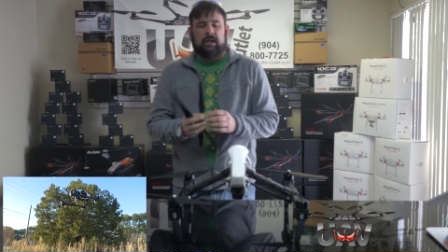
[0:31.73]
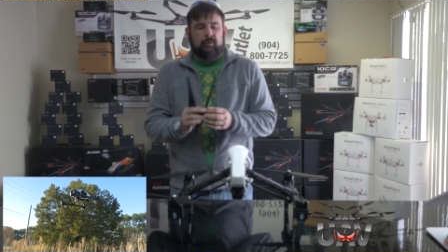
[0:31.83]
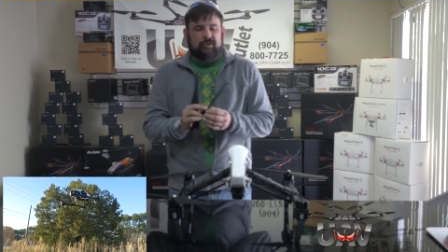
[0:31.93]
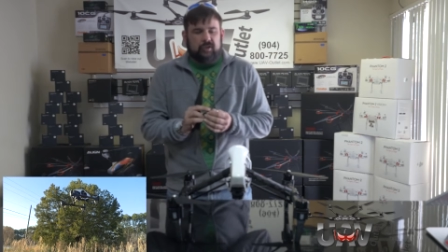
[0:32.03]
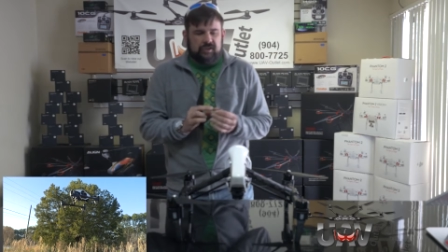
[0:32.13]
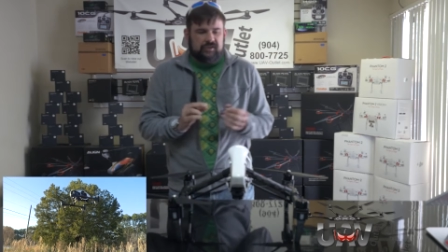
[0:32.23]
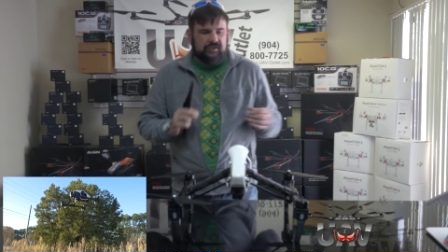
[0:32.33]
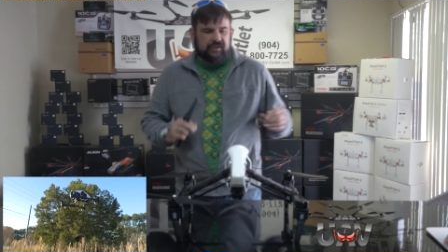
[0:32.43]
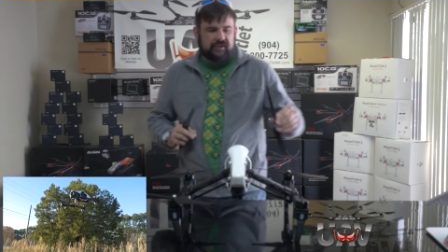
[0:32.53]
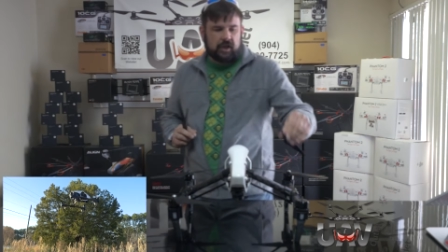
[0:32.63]
we took these
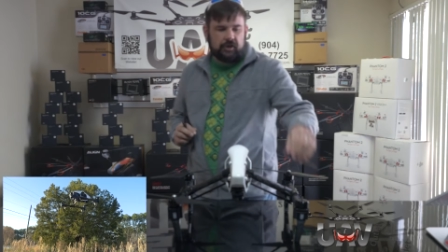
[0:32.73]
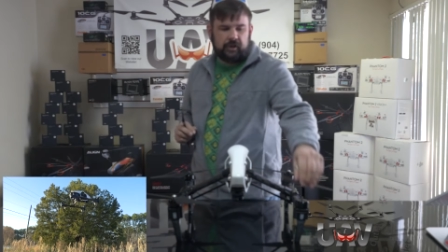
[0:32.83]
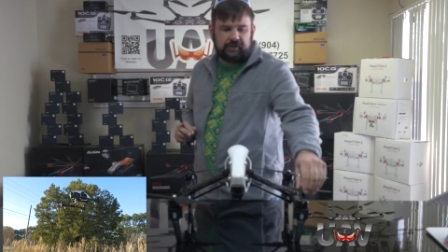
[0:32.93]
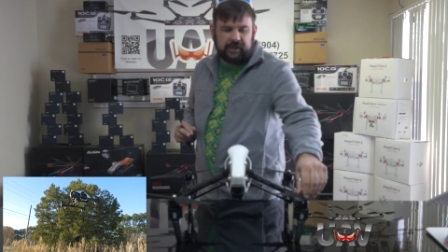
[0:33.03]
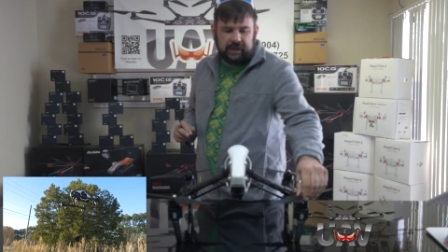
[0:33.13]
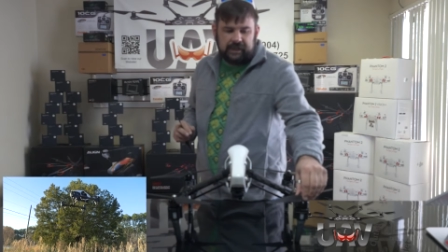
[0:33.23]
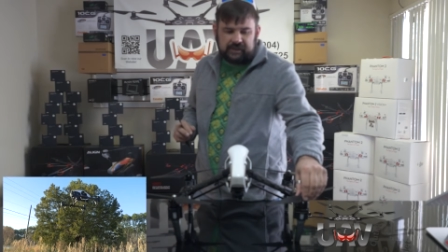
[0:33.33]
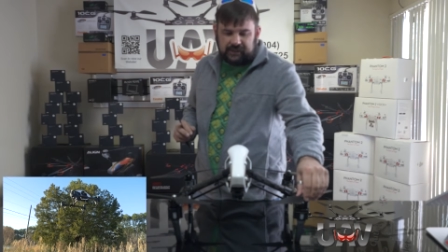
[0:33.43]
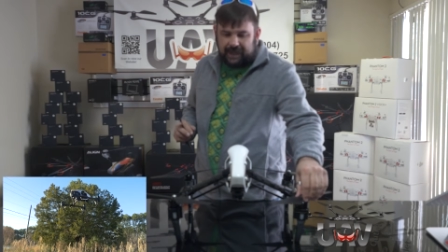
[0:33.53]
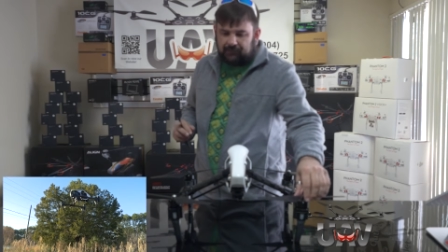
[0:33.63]
E600s,
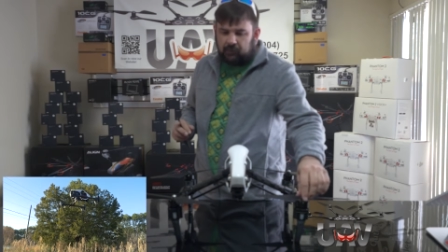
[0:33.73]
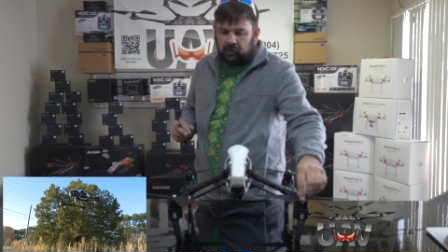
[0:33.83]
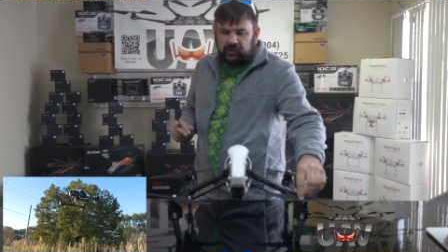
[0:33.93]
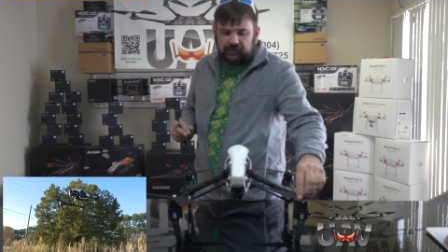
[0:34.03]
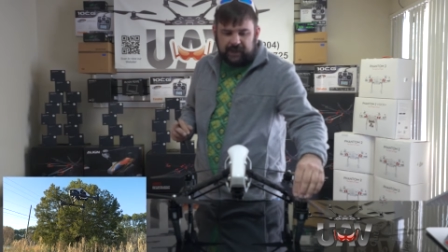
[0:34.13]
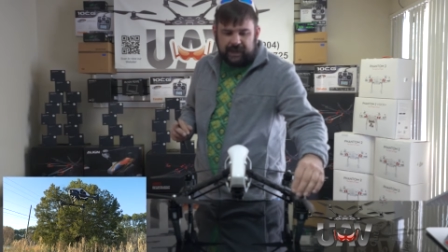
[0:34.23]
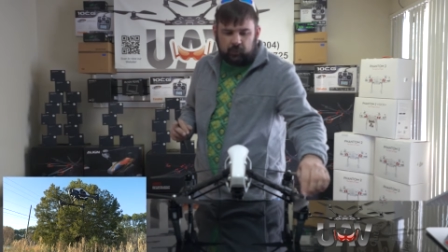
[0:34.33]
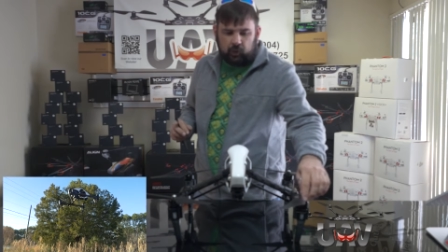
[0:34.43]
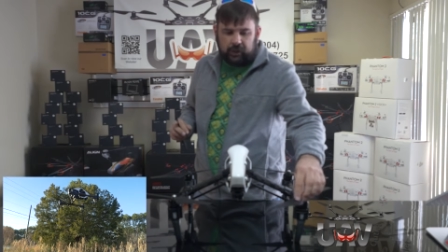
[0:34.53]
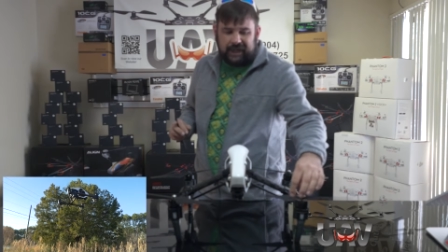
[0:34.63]
slapped them on this bad
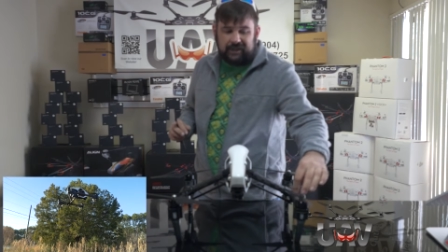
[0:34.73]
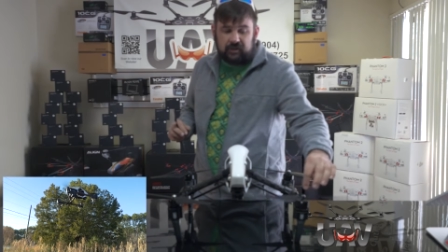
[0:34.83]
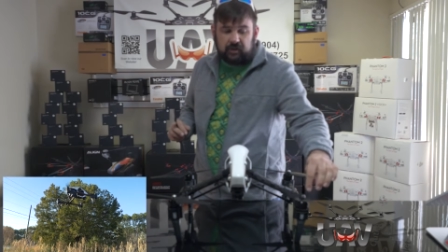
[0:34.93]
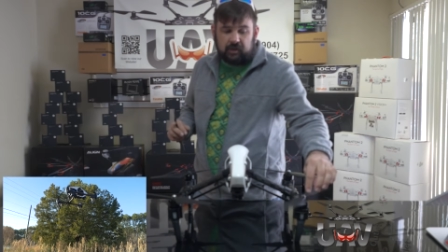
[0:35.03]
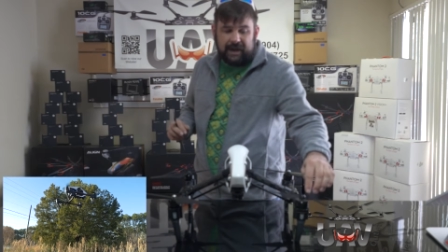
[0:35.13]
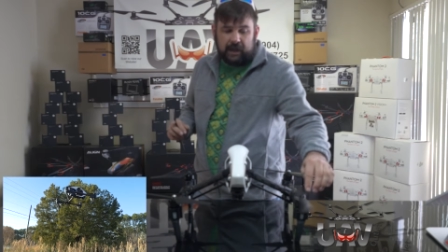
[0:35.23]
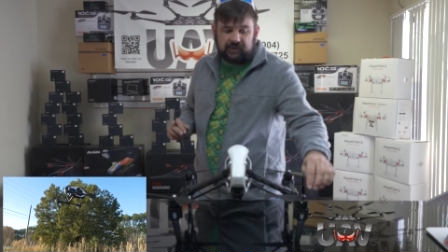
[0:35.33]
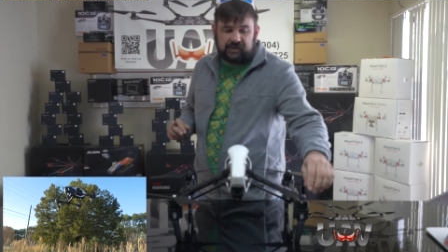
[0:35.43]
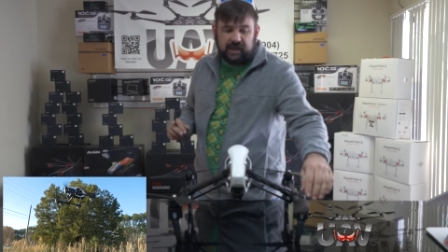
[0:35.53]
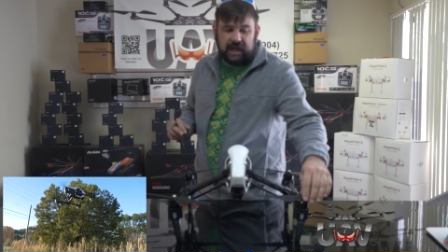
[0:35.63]
boy, and took them
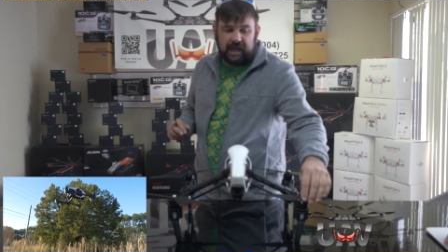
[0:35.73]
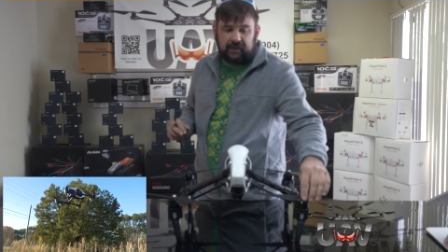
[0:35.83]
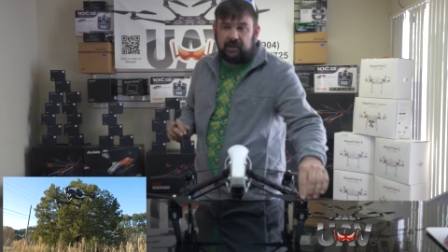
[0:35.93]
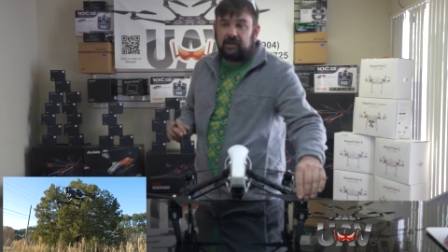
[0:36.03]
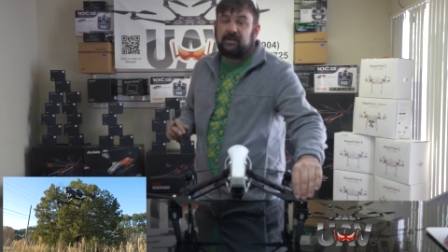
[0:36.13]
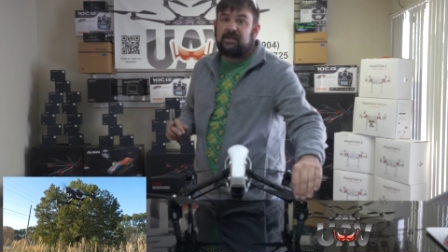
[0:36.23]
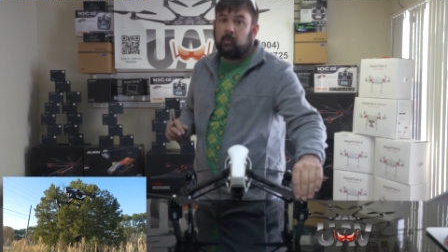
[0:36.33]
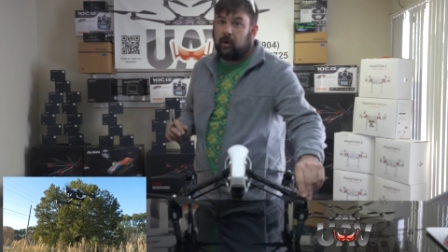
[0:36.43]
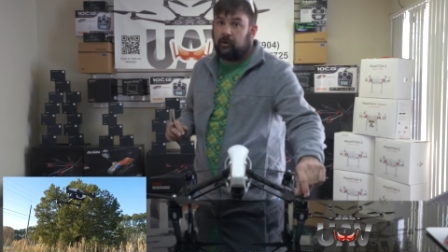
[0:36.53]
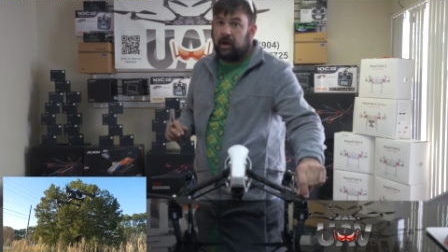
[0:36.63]
outside to see
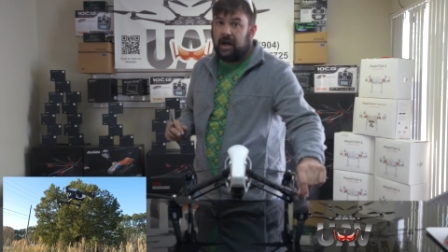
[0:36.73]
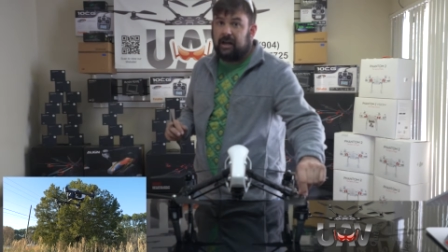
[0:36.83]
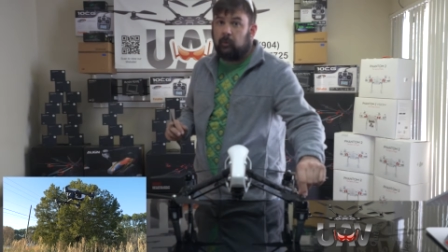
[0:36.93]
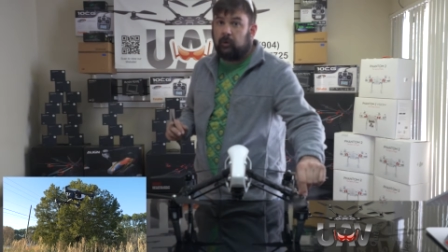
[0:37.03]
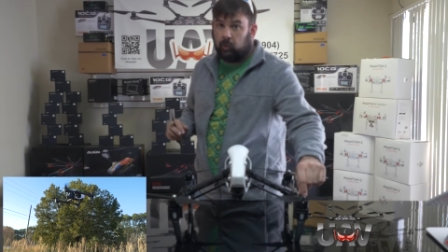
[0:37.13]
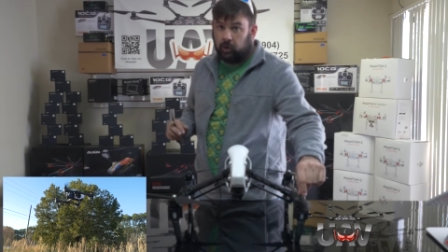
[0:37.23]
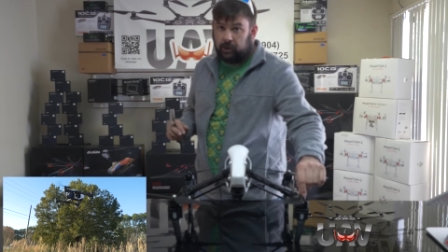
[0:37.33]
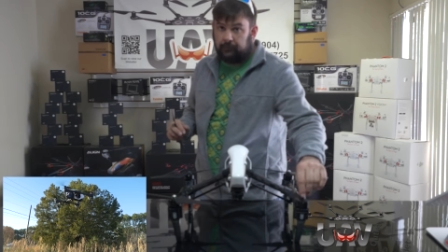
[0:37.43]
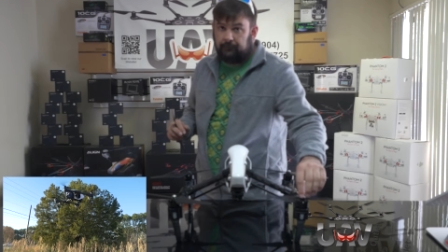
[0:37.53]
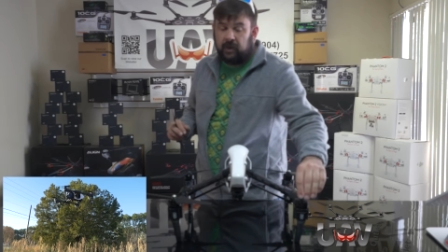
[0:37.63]
whether or not it would work.